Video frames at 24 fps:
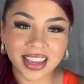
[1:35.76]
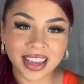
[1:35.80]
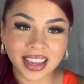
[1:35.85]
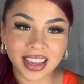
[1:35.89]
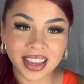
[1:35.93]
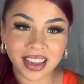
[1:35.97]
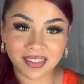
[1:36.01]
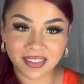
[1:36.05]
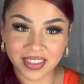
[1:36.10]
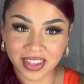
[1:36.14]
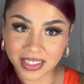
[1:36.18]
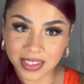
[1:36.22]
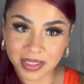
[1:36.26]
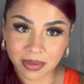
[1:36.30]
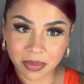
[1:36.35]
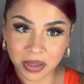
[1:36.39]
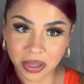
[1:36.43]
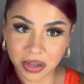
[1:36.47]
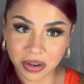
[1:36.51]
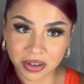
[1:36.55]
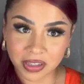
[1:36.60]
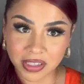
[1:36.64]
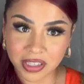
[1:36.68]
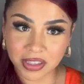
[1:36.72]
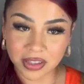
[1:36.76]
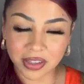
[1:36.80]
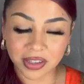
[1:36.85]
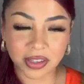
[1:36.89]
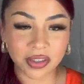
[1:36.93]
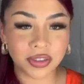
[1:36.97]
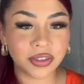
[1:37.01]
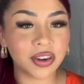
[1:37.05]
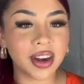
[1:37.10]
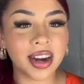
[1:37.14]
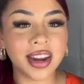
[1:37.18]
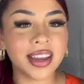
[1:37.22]
if that's something you're interested
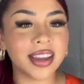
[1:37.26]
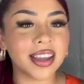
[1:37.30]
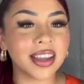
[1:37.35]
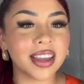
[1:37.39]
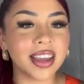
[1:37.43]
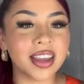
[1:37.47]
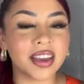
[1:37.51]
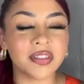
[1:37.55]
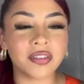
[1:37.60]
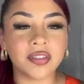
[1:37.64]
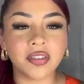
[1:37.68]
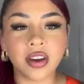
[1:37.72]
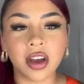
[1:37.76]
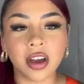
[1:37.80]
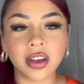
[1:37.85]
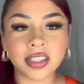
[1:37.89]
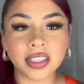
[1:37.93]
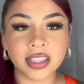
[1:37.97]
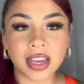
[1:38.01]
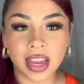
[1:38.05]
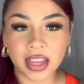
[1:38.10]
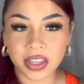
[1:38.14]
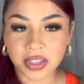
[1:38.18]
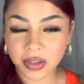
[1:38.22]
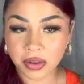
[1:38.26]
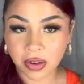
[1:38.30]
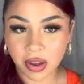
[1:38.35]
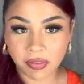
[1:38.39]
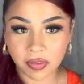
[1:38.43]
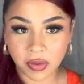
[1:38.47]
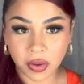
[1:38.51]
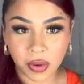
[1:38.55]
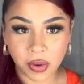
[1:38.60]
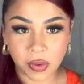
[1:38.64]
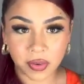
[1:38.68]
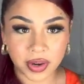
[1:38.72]
in trying. If not, I do
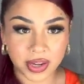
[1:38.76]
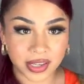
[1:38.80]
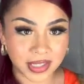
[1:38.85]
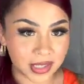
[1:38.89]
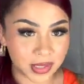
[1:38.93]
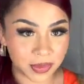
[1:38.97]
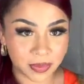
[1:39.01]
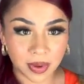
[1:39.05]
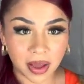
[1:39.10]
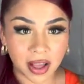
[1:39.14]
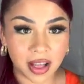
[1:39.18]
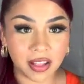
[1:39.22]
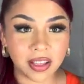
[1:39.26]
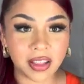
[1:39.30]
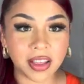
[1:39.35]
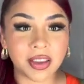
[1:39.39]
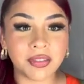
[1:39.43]
have a code as well.